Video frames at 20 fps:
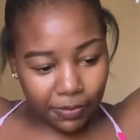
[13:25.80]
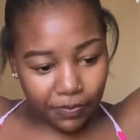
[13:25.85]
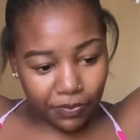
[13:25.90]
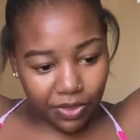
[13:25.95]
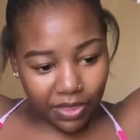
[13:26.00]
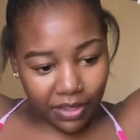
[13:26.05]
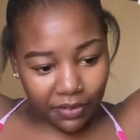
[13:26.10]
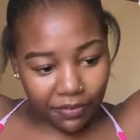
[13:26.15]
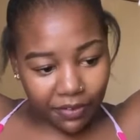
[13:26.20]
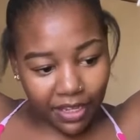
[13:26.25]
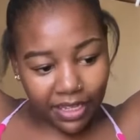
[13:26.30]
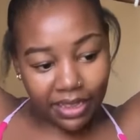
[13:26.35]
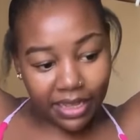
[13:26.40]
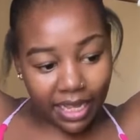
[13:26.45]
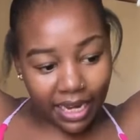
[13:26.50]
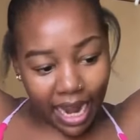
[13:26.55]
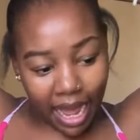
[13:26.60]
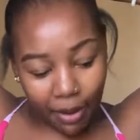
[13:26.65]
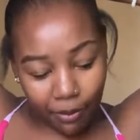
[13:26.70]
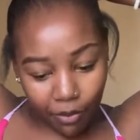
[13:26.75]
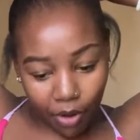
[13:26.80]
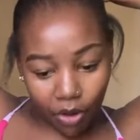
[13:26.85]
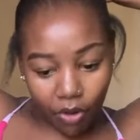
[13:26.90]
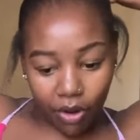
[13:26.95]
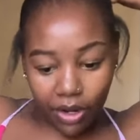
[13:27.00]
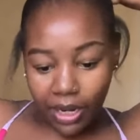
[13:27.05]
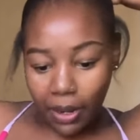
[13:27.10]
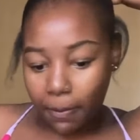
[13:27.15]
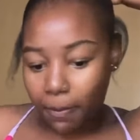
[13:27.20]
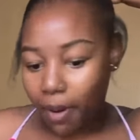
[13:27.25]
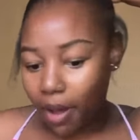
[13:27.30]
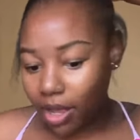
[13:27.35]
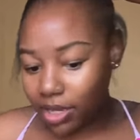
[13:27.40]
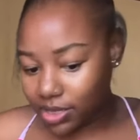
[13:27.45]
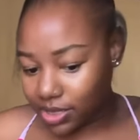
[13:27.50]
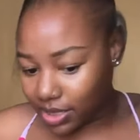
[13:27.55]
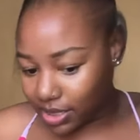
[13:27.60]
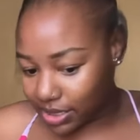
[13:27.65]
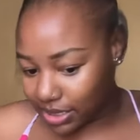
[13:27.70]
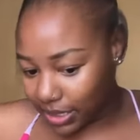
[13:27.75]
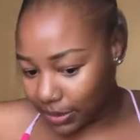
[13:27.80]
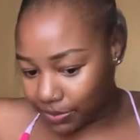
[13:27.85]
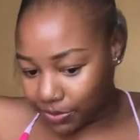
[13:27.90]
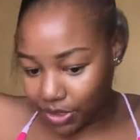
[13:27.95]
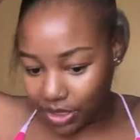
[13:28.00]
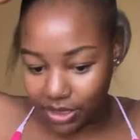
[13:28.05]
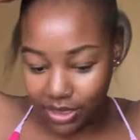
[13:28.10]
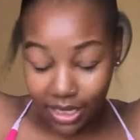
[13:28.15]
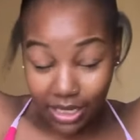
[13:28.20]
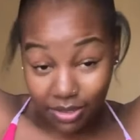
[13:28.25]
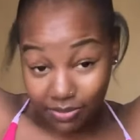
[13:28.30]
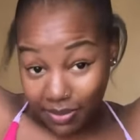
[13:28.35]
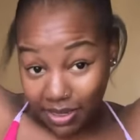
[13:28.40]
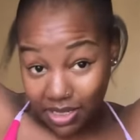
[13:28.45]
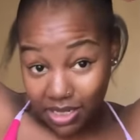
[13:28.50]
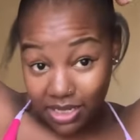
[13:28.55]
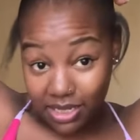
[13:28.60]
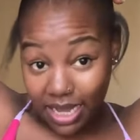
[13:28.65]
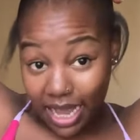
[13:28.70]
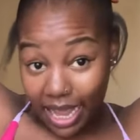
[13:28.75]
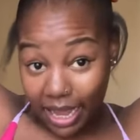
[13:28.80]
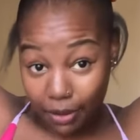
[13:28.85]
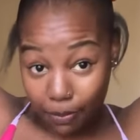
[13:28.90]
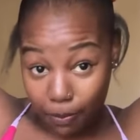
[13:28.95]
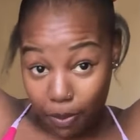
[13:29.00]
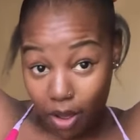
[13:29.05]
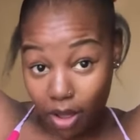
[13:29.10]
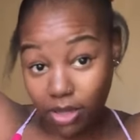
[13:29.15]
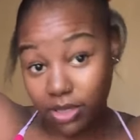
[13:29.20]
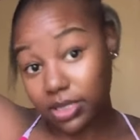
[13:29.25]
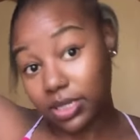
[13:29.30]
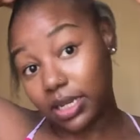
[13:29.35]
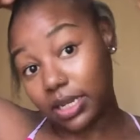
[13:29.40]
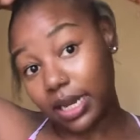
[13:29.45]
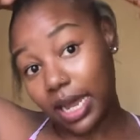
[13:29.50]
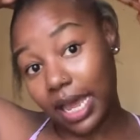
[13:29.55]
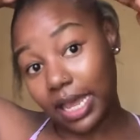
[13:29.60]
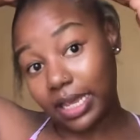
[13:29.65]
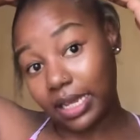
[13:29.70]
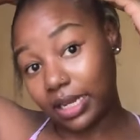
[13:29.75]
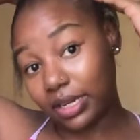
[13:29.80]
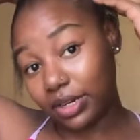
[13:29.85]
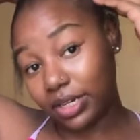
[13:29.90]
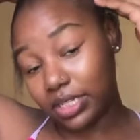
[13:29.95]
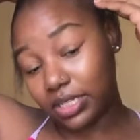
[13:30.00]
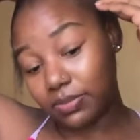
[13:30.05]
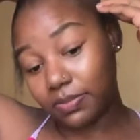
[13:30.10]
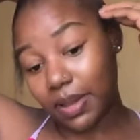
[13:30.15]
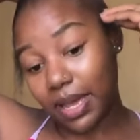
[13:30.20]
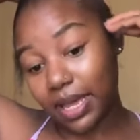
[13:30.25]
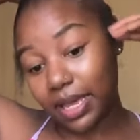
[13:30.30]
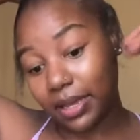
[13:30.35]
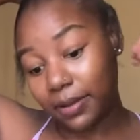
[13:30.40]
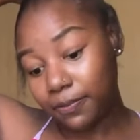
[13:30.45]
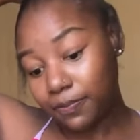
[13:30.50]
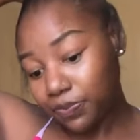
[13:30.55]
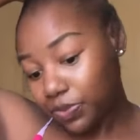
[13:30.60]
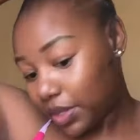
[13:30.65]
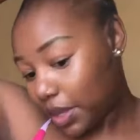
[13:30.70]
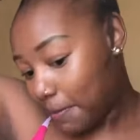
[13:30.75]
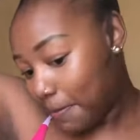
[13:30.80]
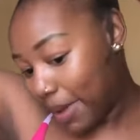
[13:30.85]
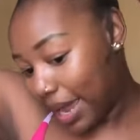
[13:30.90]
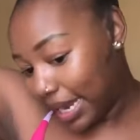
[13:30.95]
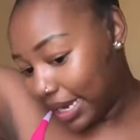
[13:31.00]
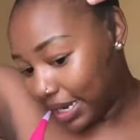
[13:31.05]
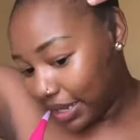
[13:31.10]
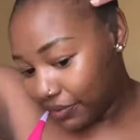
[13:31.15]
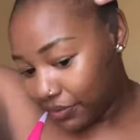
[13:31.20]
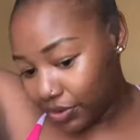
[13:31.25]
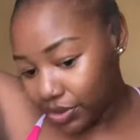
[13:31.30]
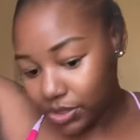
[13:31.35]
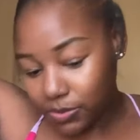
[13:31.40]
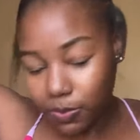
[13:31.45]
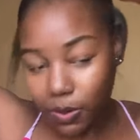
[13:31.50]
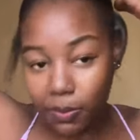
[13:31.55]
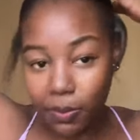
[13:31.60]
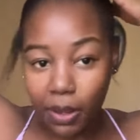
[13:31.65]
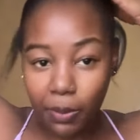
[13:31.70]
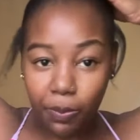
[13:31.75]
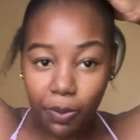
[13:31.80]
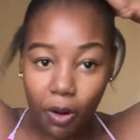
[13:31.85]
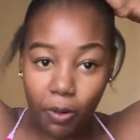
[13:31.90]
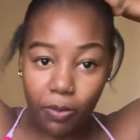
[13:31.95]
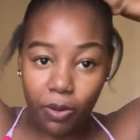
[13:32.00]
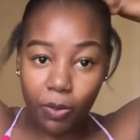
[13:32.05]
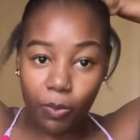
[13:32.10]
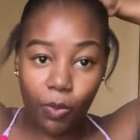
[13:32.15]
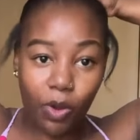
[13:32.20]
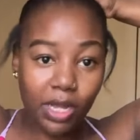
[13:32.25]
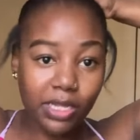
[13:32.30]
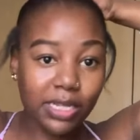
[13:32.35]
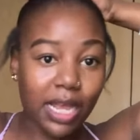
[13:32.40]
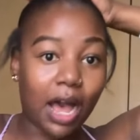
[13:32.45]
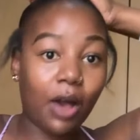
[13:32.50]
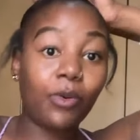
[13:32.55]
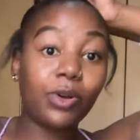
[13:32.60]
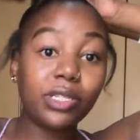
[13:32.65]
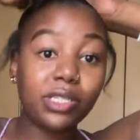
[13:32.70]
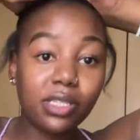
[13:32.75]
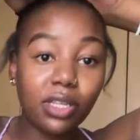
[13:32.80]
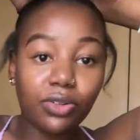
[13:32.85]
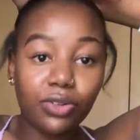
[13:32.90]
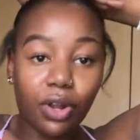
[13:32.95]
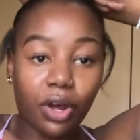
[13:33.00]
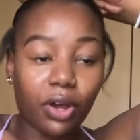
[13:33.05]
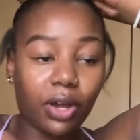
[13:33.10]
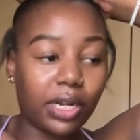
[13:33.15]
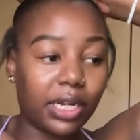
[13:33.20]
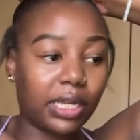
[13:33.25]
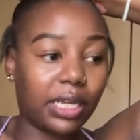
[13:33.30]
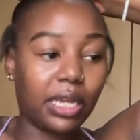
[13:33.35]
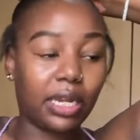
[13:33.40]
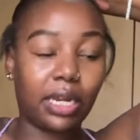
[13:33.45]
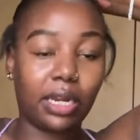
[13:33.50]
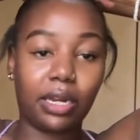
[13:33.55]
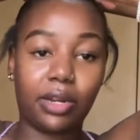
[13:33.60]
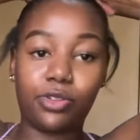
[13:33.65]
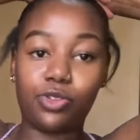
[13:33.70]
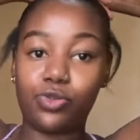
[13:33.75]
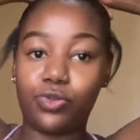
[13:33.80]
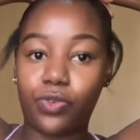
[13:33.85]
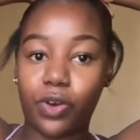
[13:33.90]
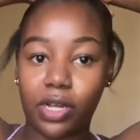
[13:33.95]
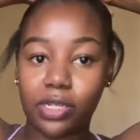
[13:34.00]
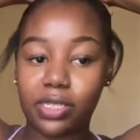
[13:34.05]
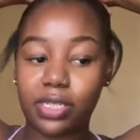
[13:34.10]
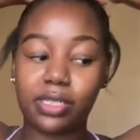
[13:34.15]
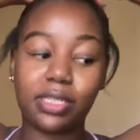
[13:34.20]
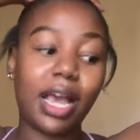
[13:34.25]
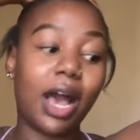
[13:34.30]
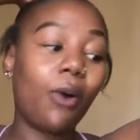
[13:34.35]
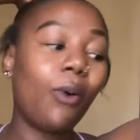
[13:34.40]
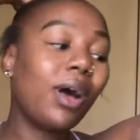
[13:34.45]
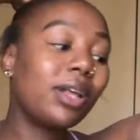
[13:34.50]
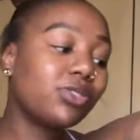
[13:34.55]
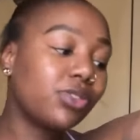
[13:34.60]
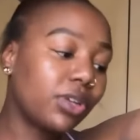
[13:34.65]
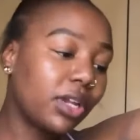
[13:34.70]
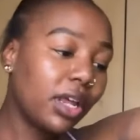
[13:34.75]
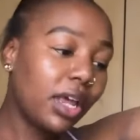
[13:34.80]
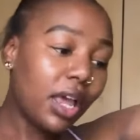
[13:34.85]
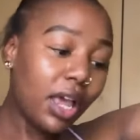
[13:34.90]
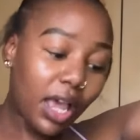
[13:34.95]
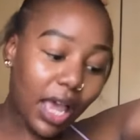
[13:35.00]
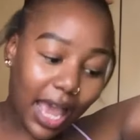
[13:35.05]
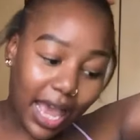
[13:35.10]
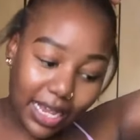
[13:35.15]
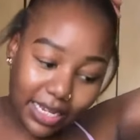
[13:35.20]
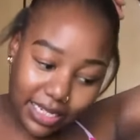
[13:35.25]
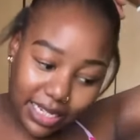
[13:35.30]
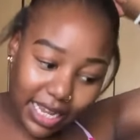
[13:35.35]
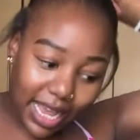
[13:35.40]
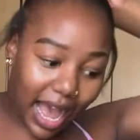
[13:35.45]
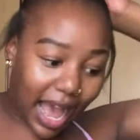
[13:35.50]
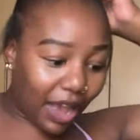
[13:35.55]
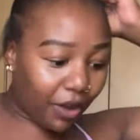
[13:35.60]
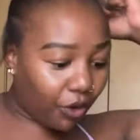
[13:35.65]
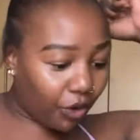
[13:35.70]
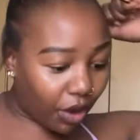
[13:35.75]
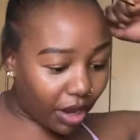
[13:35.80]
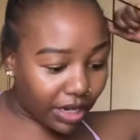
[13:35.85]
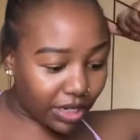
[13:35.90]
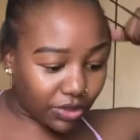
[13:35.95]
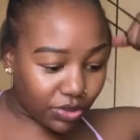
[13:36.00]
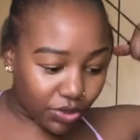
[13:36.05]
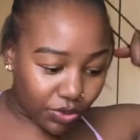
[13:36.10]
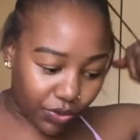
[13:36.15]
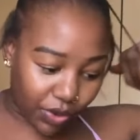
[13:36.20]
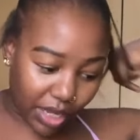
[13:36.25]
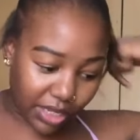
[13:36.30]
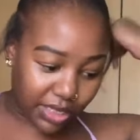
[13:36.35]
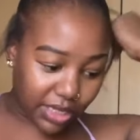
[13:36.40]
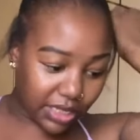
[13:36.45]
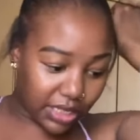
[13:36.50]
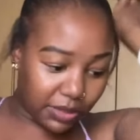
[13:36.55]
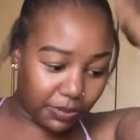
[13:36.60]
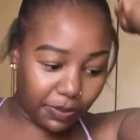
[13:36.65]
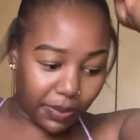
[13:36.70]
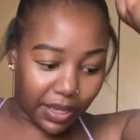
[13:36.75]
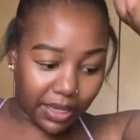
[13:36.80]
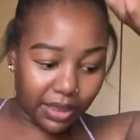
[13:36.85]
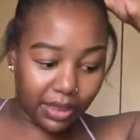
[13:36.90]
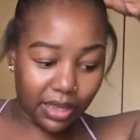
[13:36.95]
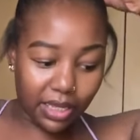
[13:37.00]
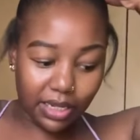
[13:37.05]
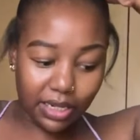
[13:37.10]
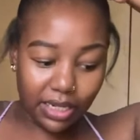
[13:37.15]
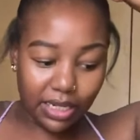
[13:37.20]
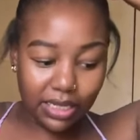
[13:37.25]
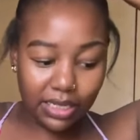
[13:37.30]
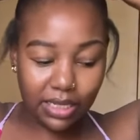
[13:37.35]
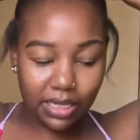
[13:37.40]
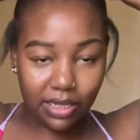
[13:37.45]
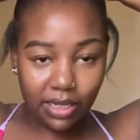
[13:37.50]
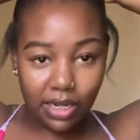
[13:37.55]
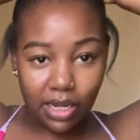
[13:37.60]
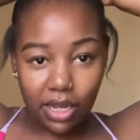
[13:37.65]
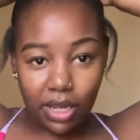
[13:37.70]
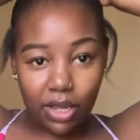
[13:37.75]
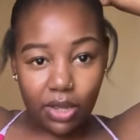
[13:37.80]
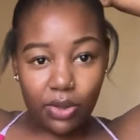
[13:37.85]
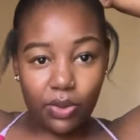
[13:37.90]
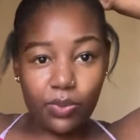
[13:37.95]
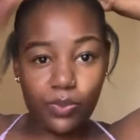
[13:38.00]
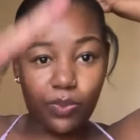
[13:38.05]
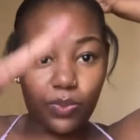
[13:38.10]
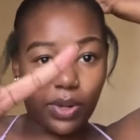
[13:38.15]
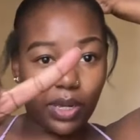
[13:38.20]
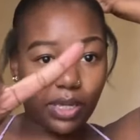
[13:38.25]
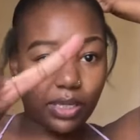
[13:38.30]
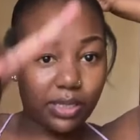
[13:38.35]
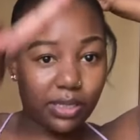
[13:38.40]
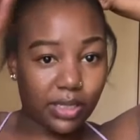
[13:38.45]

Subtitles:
the fact that I'm not gonna pass the subjects as much as I passed and I increased my levels. But my problem was, I was still not gonna get into varsity. I got into varsity, but the reason, wait,